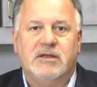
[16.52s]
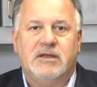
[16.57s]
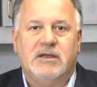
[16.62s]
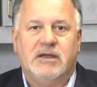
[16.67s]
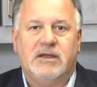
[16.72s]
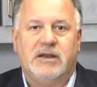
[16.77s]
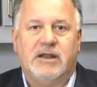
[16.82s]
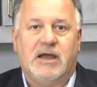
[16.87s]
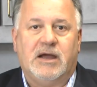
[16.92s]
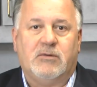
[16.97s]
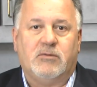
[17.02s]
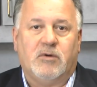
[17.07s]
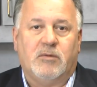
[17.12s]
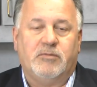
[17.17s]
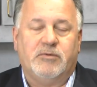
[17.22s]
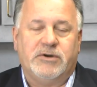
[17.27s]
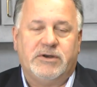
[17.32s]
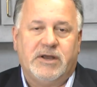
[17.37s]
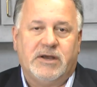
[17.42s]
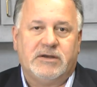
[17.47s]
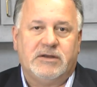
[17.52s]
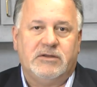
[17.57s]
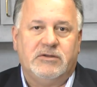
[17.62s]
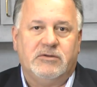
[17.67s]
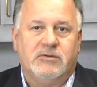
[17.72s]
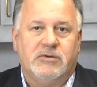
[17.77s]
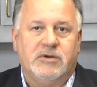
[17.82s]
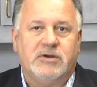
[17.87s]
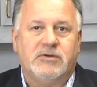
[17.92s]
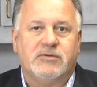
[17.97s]
and how we're protecting
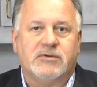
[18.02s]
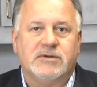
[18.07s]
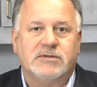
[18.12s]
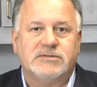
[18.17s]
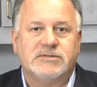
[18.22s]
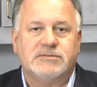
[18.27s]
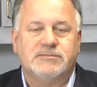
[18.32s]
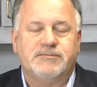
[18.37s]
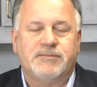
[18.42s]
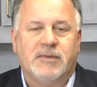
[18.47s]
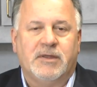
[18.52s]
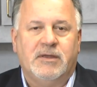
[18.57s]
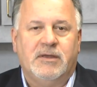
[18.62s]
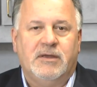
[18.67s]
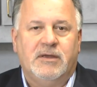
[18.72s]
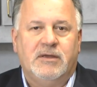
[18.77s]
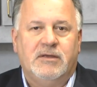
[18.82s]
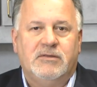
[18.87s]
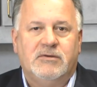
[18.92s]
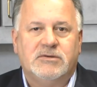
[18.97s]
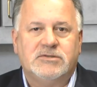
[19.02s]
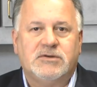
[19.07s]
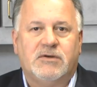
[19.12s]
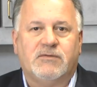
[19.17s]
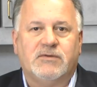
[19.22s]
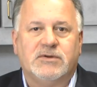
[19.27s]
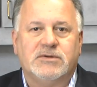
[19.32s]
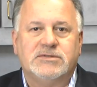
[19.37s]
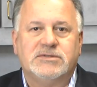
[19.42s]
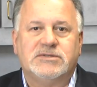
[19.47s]
your interests. There's
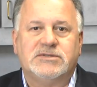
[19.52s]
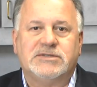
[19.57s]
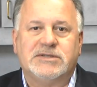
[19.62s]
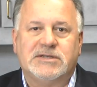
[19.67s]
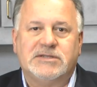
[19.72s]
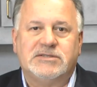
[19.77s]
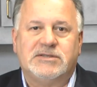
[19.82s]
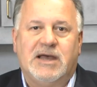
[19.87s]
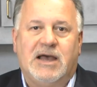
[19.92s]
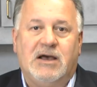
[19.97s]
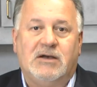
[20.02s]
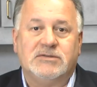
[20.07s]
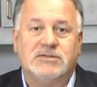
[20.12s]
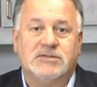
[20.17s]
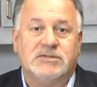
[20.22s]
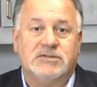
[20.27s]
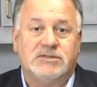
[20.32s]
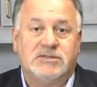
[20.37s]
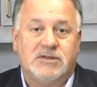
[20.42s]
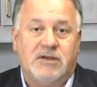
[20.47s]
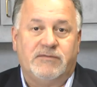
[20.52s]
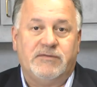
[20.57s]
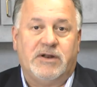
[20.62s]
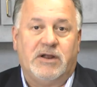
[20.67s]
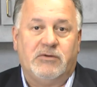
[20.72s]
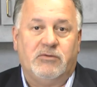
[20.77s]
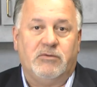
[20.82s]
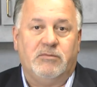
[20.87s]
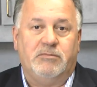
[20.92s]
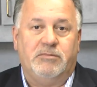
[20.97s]
over
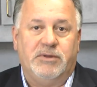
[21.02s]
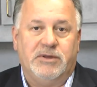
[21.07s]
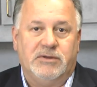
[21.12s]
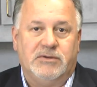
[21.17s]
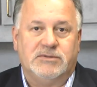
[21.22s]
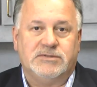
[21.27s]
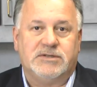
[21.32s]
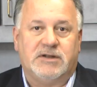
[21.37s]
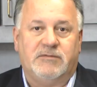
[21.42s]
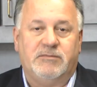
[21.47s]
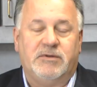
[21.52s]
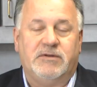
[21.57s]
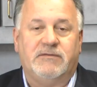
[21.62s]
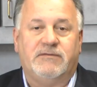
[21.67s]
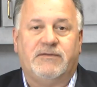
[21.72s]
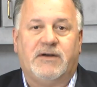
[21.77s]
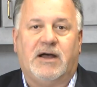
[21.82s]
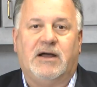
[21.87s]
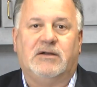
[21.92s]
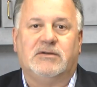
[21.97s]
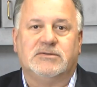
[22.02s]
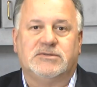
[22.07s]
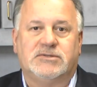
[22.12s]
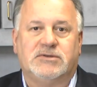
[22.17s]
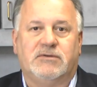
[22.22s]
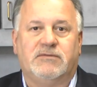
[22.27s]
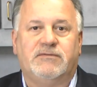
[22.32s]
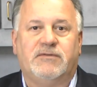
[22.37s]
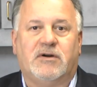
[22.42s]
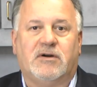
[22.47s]
6,700 bills that have been filed
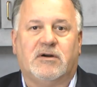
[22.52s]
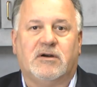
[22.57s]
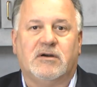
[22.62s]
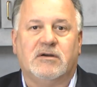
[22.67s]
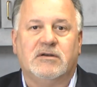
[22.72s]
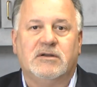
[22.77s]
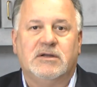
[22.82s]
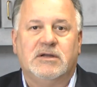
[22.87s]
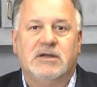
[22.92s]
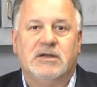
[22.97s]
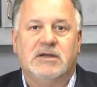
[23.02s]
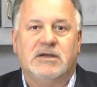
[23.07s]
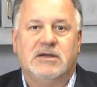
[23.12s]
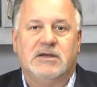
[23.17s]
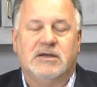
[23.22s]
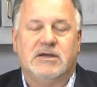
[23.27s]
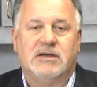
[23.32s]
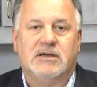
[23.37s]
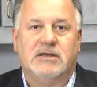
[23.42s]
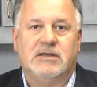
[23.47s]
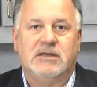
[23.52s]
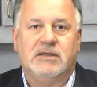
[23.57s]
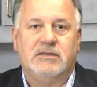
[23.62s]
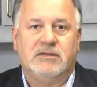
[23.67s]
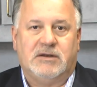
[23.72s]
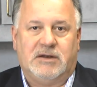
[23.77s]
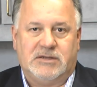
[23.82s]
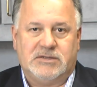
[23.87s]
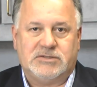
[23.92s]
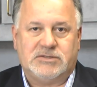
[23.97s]
so far in
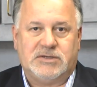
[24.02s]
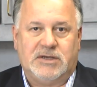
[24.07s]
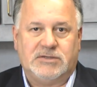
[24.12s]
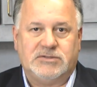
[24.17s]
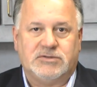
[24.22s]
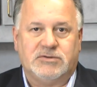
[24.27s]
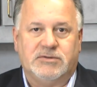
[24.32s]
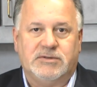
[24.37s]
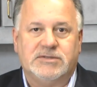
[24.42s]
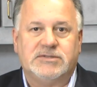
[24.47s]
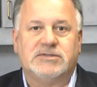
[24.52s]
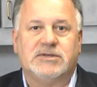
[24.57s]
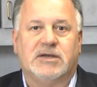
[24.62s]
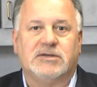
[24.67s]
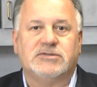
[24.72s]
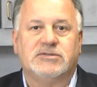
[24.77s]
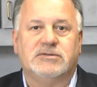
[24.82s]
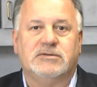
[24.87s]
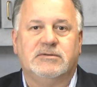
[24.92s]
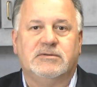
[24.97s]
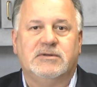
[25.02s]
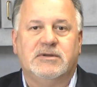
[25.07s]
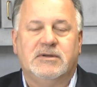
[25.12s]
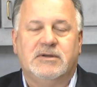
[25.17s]
the legislature this session.